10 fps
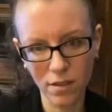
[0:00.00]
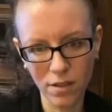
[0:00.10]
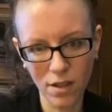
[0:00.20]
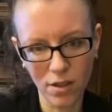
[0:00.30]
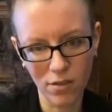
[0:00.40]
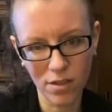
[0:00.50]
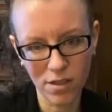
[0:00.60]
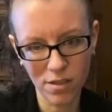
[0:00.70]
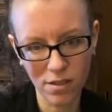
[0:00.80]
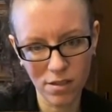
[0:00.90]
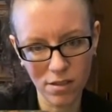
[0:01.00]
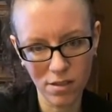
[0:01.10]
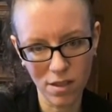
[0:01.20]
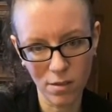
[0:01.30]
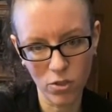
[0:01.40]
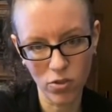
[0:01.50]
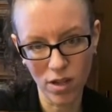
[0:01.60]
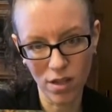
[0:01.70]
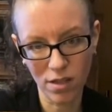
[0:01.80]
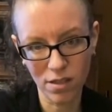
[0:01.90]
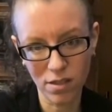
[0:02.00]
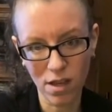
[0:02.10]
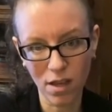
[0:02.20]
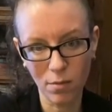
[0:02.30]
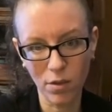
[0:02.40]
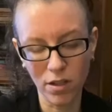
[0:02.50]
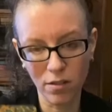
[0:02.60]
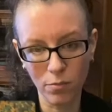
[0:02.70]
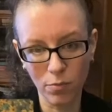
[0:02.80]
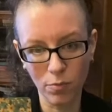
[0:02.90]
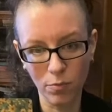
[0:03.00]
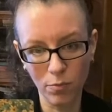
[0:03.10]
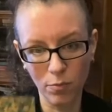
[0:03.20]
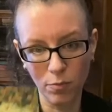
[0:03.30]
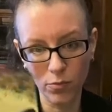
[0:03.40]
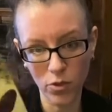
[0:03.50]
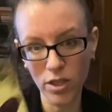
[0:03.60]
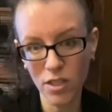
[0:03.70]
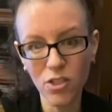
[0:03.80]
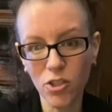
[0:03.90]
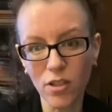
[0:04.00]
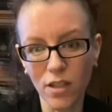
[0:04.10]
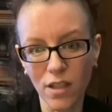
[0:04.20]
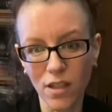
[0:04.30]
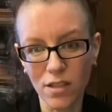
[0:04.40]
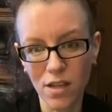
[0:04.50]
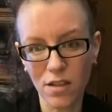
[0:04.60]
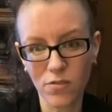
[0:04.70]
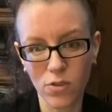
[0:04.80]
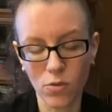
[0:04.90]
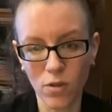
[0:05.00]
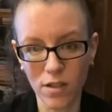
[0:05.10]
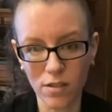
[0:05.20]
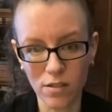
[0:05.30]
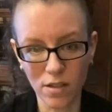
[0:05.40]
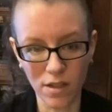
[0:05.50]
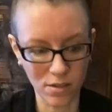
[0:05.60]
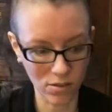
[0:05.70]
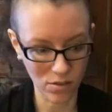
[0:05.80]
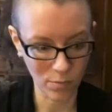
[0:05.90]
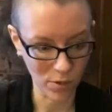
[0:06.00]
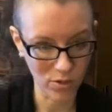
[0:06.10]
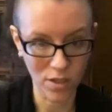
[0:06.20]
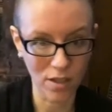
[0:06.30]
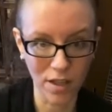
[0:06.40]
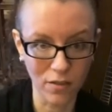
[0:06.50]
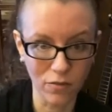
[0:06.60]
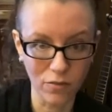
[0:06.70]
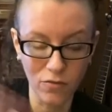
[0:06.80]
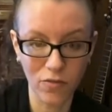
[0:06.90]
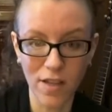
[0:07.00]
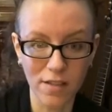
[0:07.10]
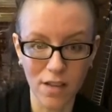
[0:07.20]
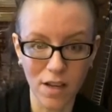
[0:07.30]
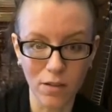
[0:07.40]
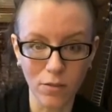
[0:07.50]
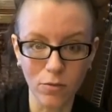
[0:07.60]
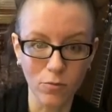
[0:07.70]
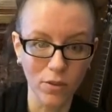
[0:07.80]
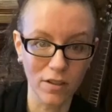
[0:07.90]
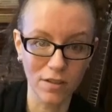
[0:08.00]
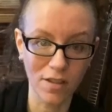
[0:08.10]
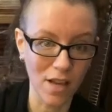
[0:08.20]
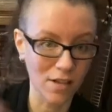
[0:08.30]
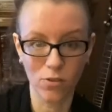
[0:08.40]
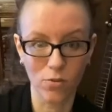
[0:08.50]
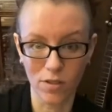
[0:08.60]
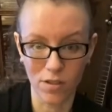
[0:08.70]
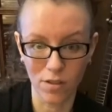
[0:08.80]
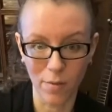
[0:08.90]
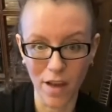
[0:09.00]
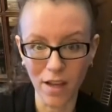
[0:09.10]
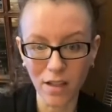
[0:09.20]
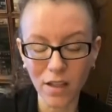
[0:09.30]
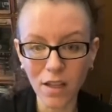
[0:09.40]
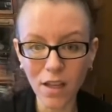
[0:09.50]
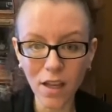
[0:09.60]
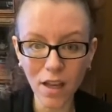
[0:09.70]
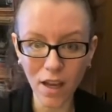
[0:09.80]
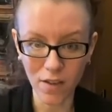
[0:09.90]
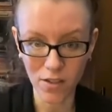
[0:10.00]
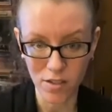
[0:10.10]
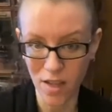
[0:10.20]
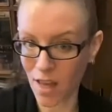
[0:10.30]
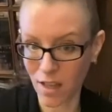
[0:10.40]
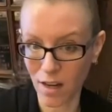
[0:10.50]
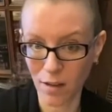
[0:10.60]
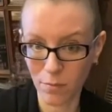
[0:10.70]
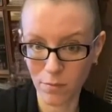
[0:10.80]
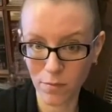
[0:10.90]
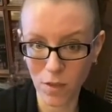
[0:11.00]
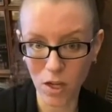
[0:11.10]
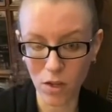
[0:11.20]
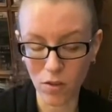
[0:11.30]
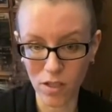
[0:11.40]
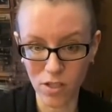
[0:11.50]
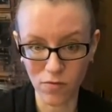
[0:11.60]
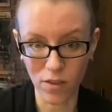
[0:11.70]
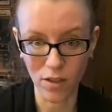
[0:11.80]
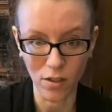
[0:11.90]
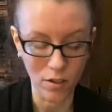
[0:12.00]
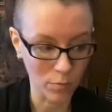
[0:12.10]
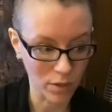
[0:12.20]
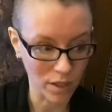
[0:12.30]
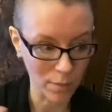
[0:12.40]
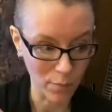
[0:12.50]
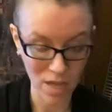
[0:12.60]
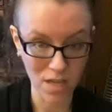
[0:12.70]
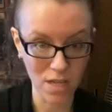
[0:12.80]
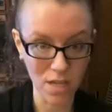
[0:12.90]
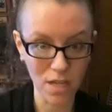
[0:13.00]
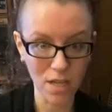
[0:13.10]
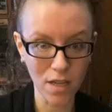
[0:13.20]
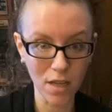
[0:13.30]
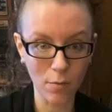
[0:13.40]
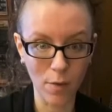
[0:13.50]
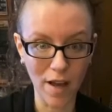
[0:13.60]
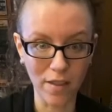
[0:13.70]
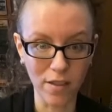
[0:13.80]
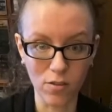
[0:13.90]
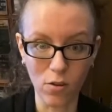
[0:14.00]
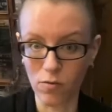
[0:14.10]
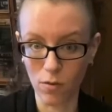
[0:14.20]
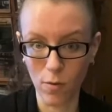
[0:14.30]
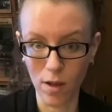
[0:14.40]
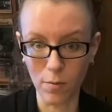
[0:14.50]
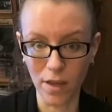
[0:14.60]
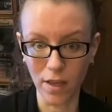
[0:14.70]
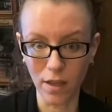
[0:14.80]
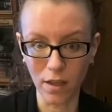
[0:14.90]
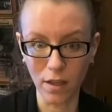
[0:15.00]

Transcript: this is the imagery on this deck, but traditionally the Ten of Swords is the person laying face down with 10 swords in their back, and they just can't get up. They just feel completely pinned by this overwhelming